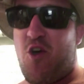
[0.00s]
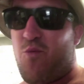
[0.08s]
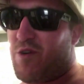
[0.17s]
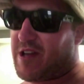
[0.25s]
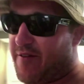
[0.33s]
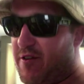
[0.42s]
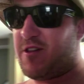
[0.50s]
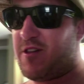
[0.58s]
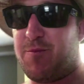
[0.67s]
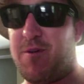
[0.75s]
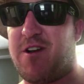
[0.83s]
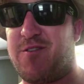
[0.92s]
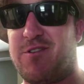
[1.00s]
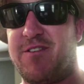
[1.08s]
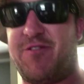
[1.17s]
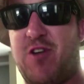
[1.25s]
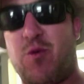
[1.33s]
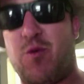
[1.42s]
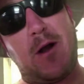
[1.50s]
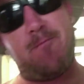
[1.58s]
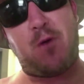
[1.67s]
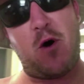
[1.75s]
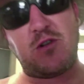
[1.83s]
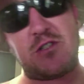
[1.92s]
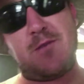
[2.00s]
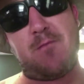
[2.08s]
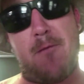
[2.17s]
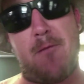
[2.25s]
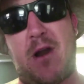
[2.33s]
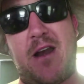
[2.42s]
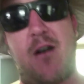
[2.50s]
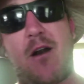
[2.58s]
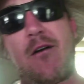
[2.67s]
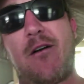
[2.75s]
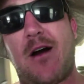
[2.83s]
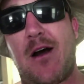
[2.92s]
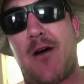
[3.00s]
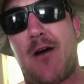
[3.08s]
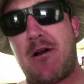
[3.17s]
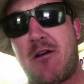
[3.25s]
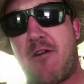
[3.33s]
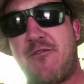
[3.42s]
We'll give a little bit of review. We're gonna post them up right in our uh, right in our